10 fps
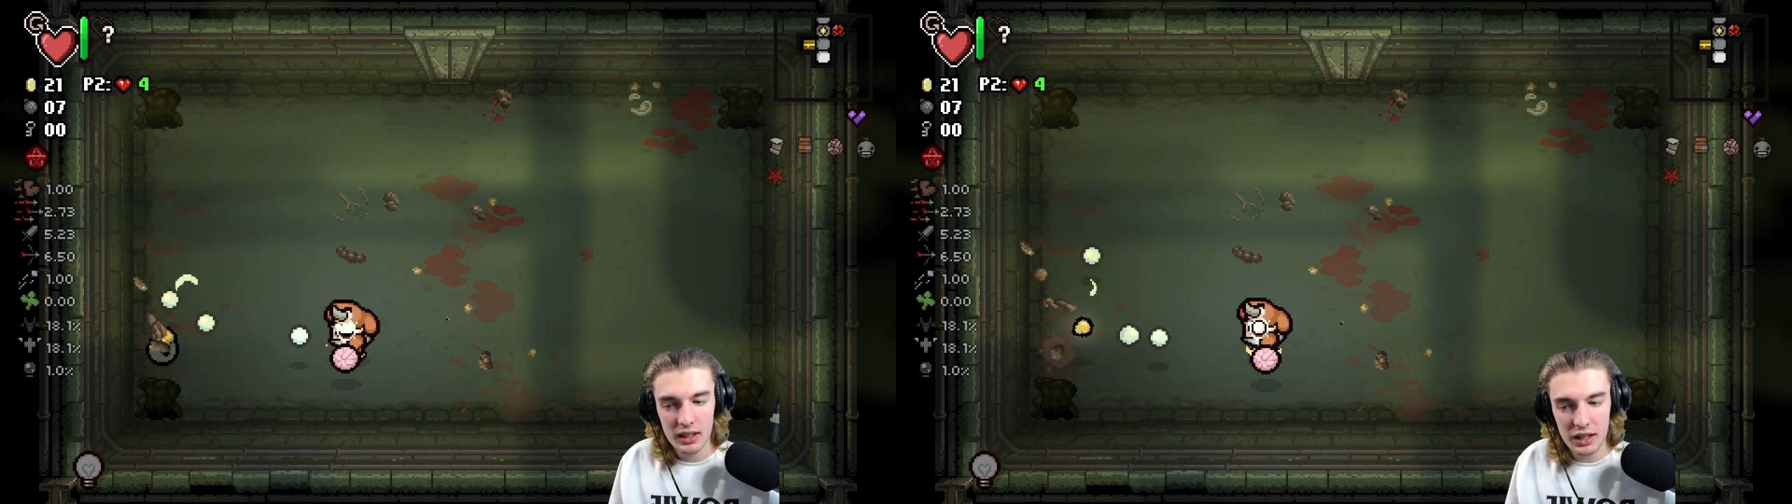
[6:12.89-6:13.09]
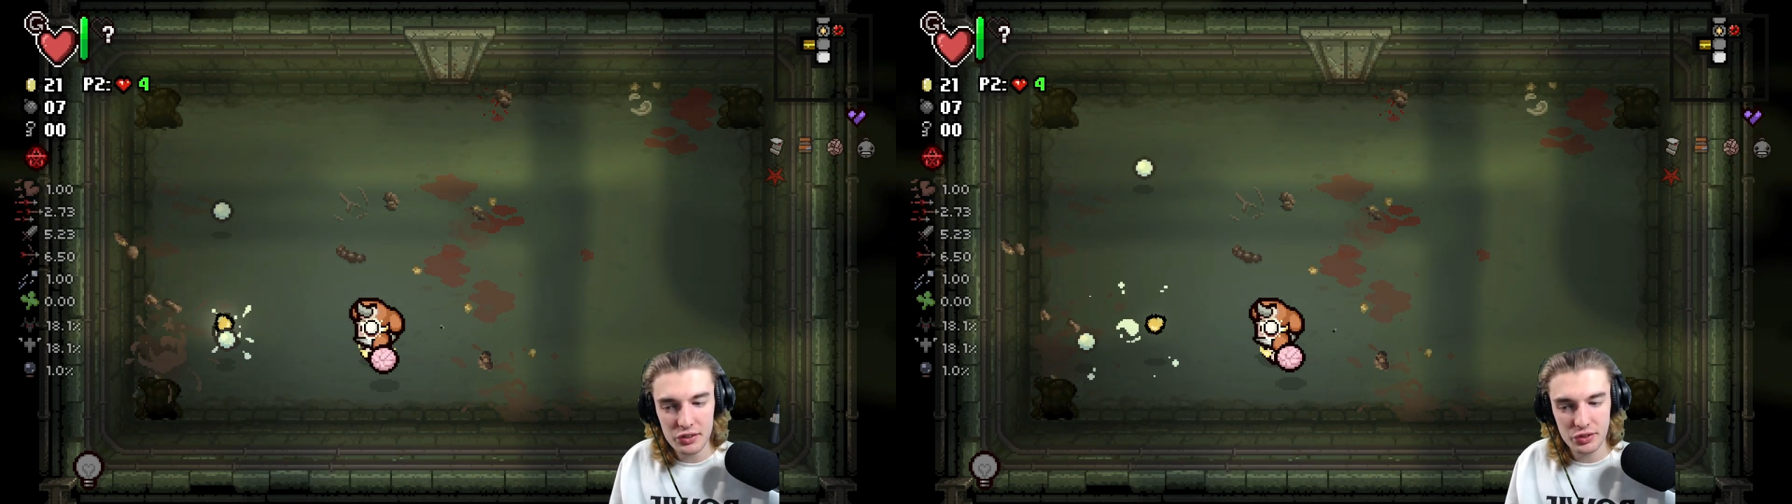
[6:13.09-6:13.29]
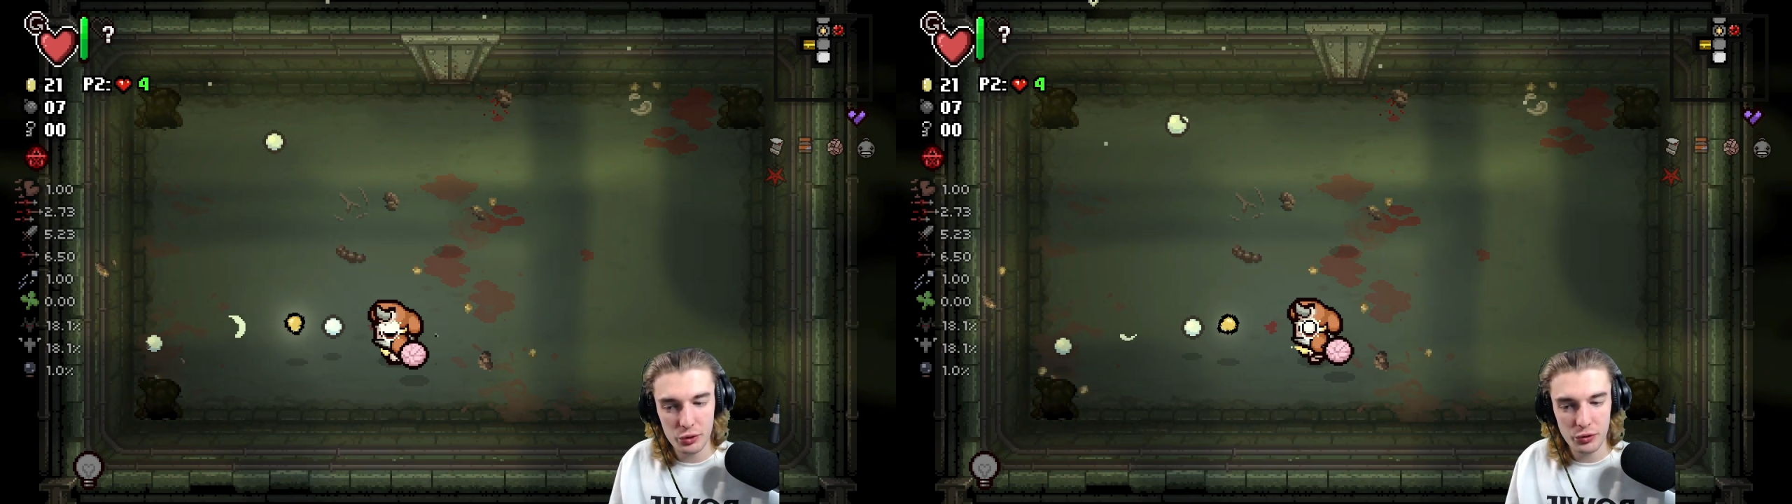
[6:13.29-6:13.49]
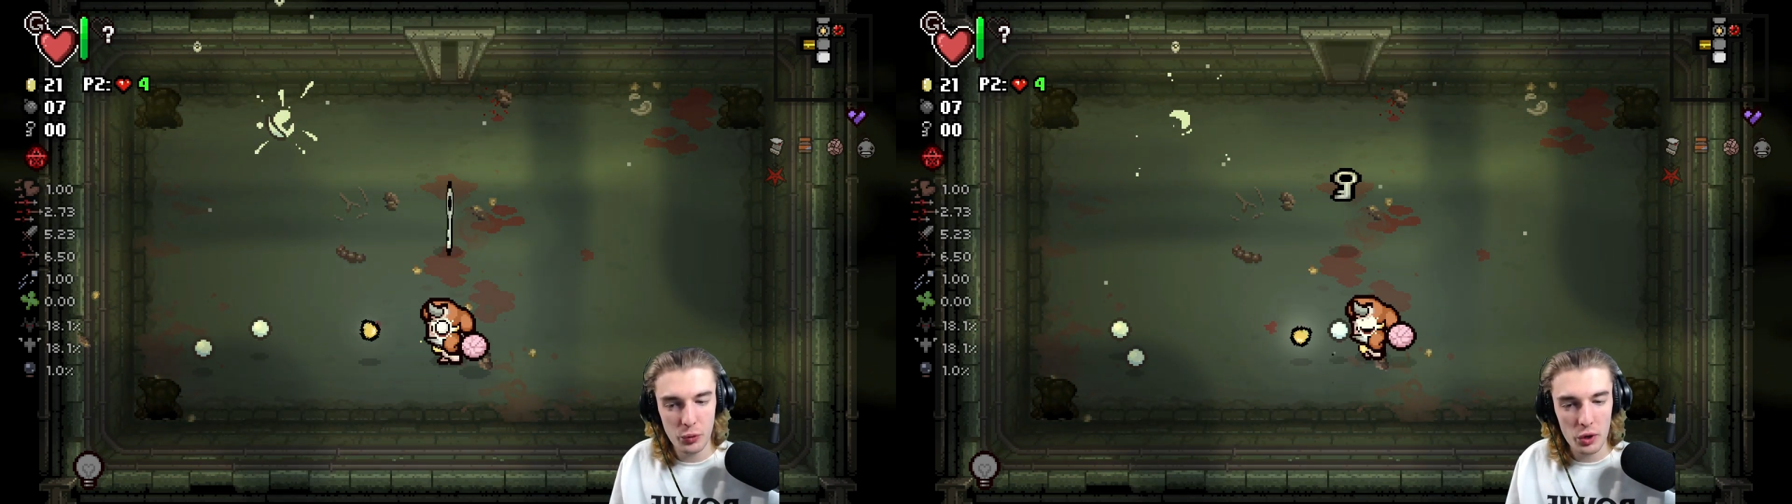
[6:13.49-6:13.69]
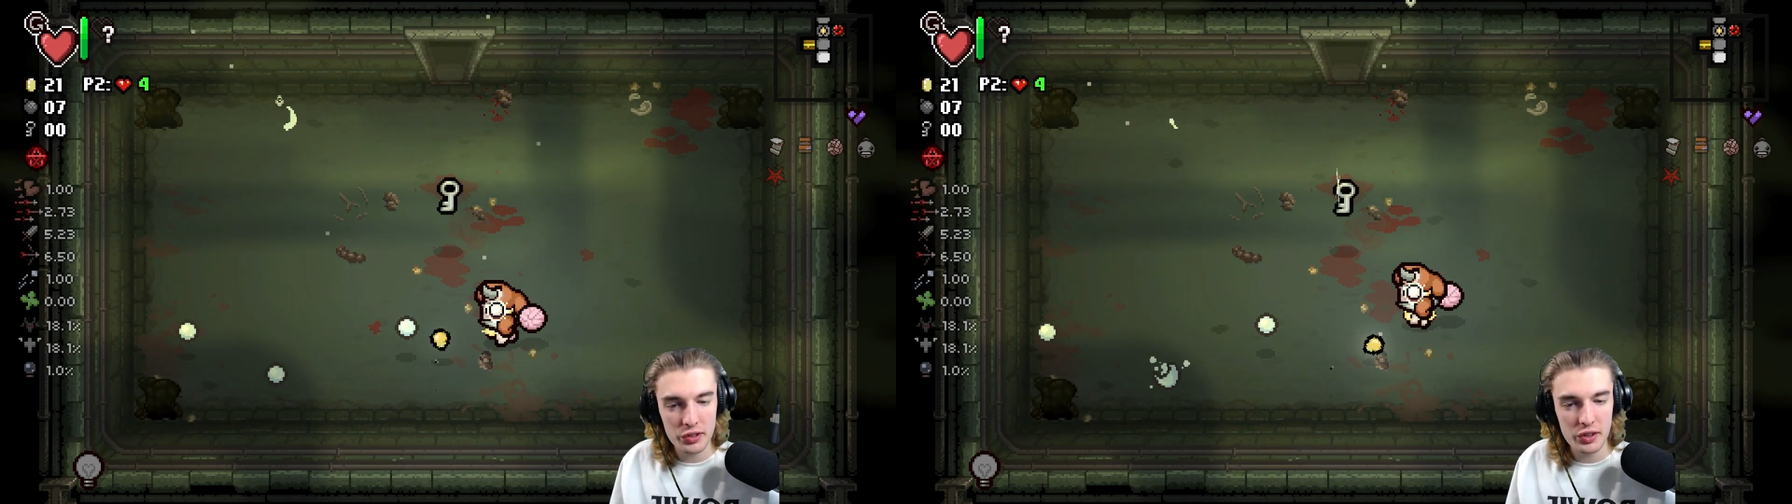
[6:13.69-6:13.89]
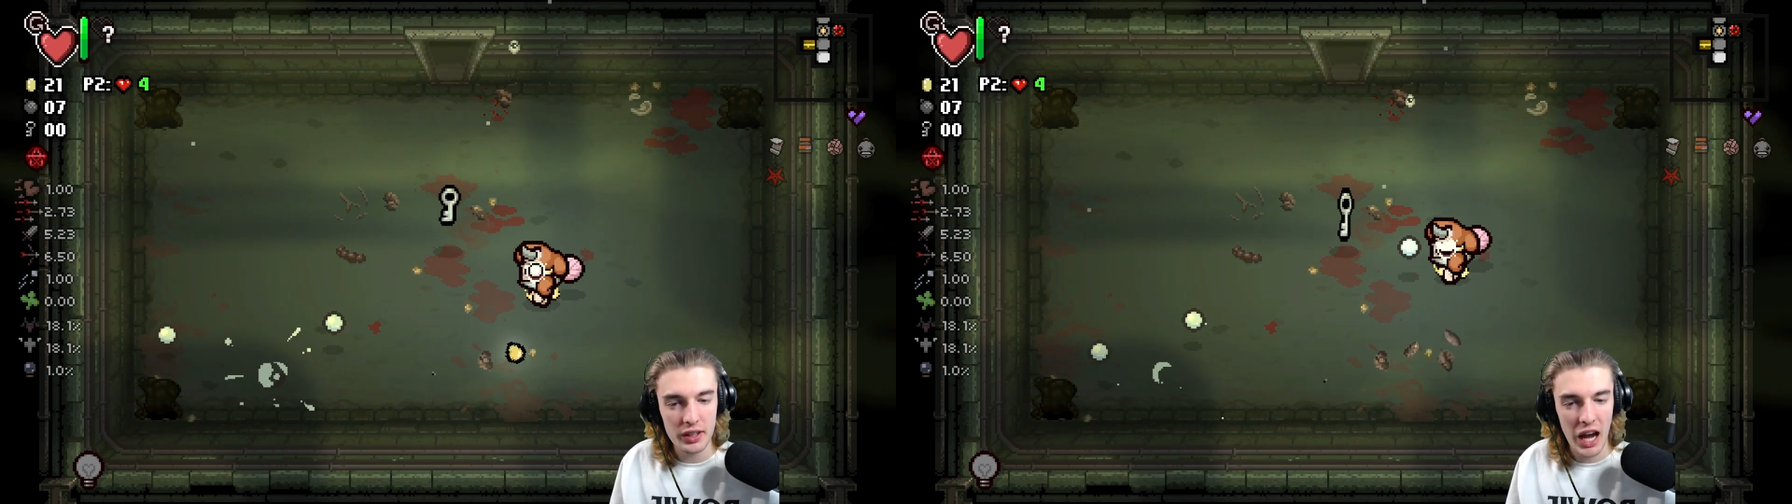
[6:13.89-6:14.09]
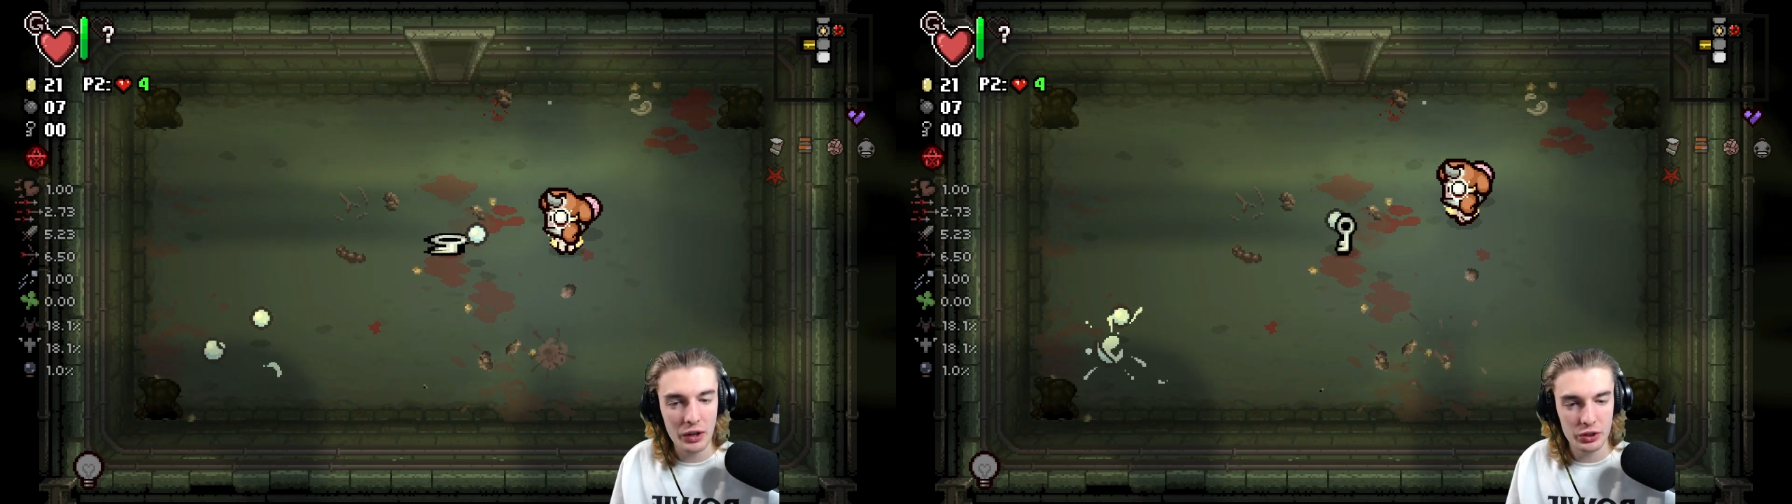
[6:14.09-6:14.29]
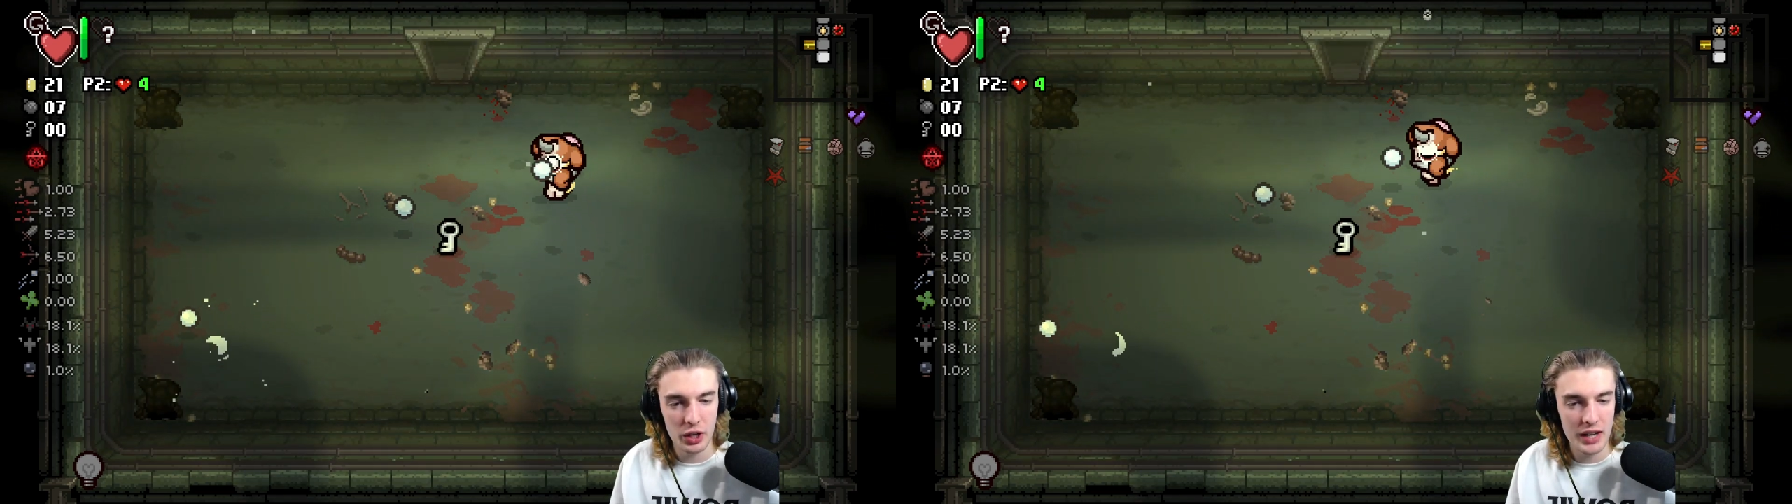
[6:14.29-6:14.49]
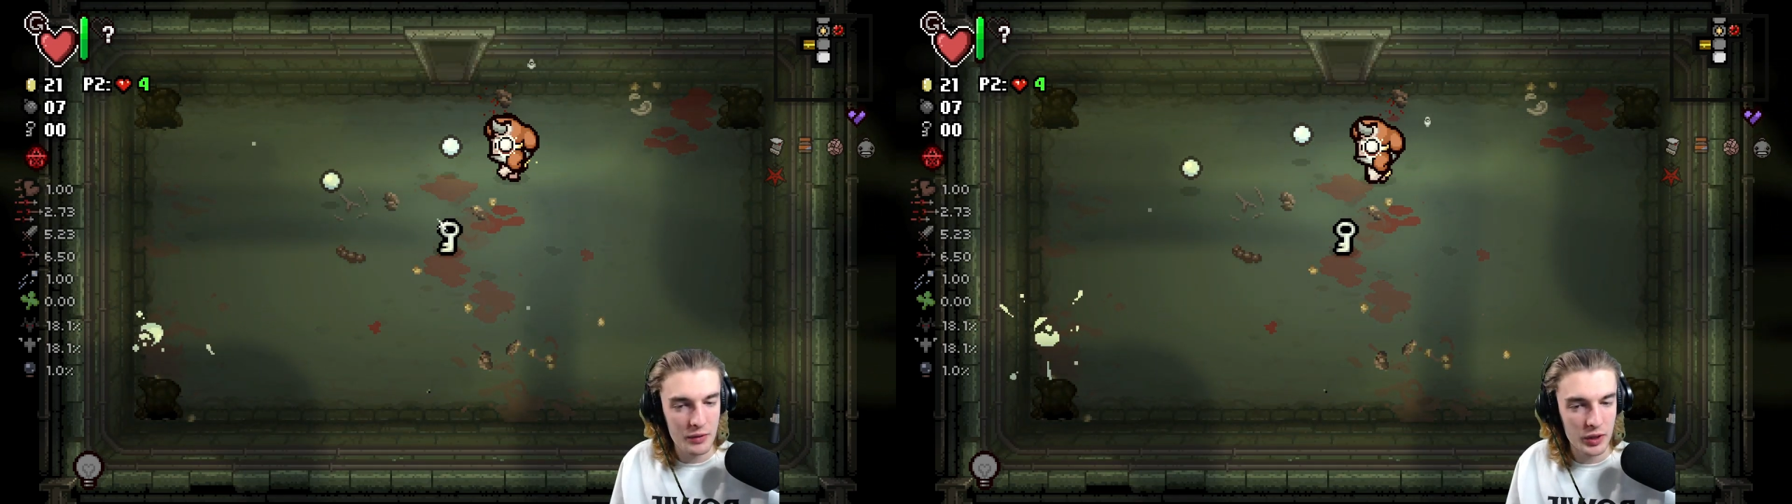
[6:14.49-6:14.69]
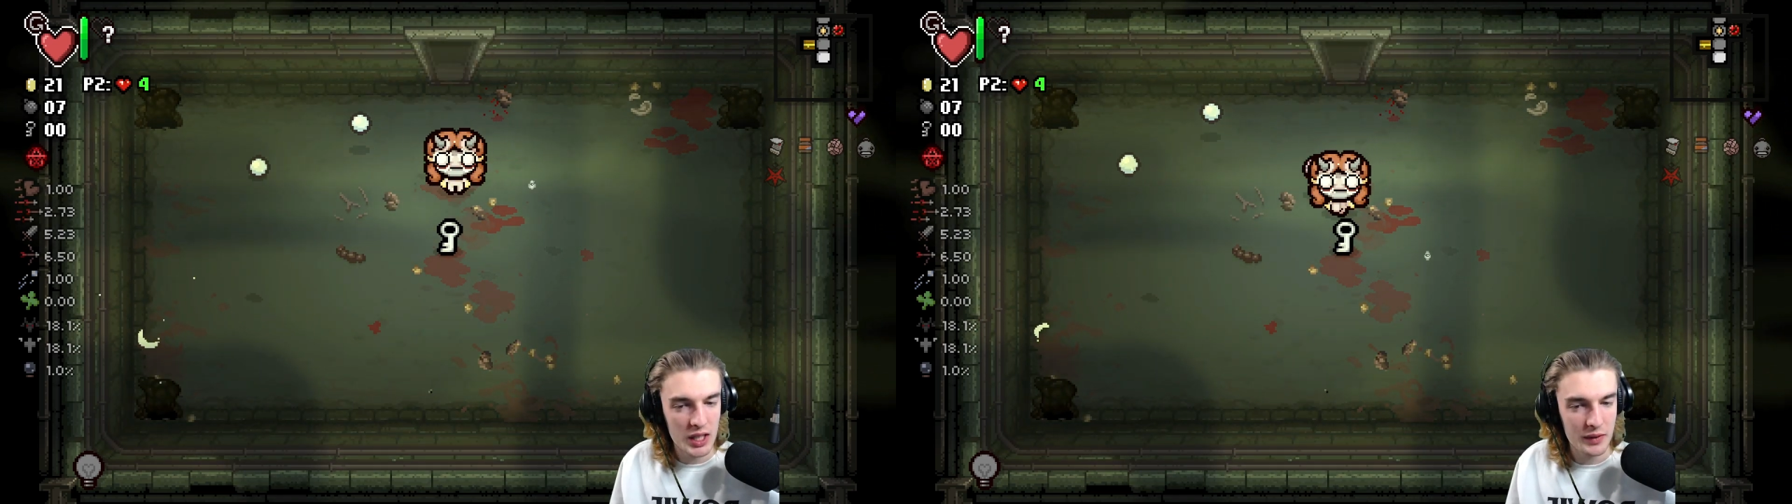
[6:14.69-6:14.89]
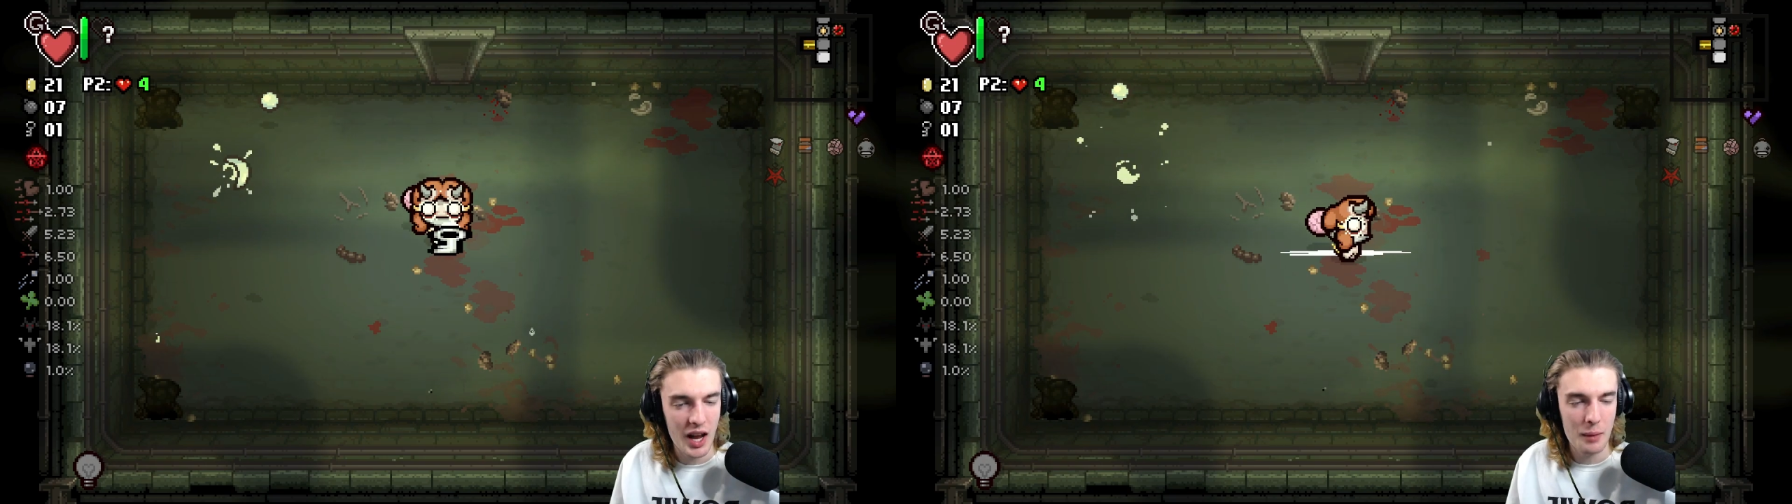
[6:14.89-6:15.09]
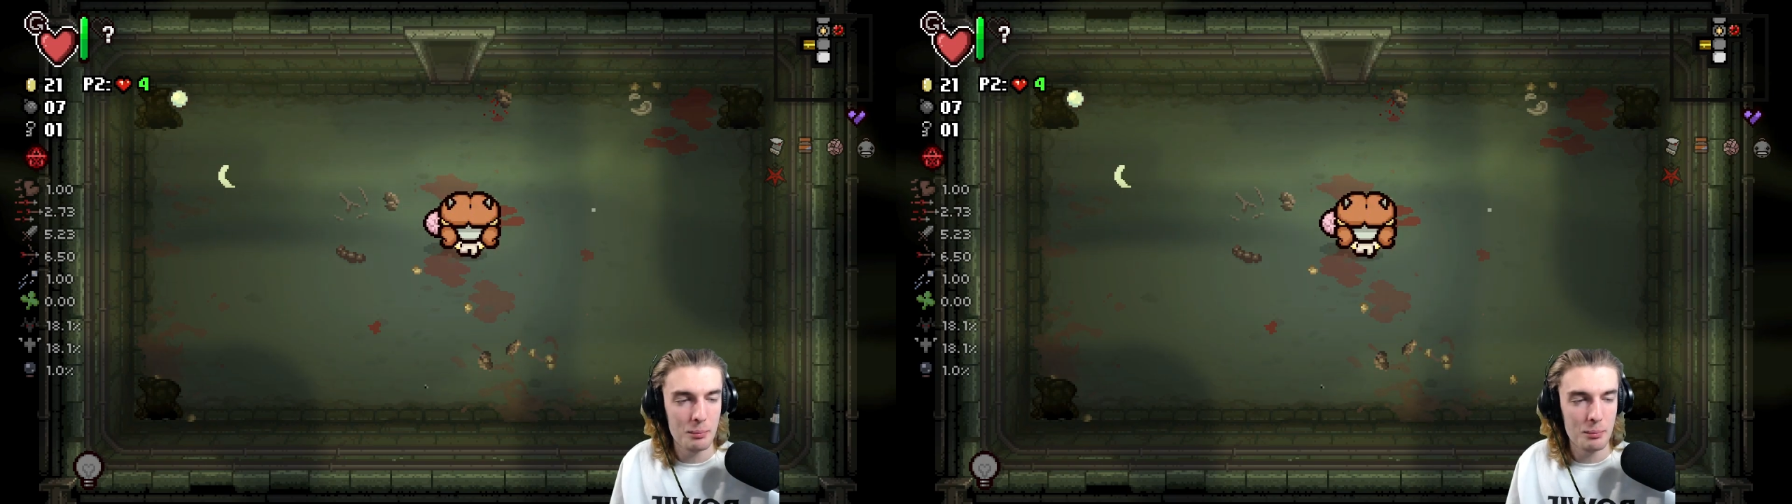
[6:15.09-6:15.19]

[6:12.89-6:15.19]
is to force the character to never give it up.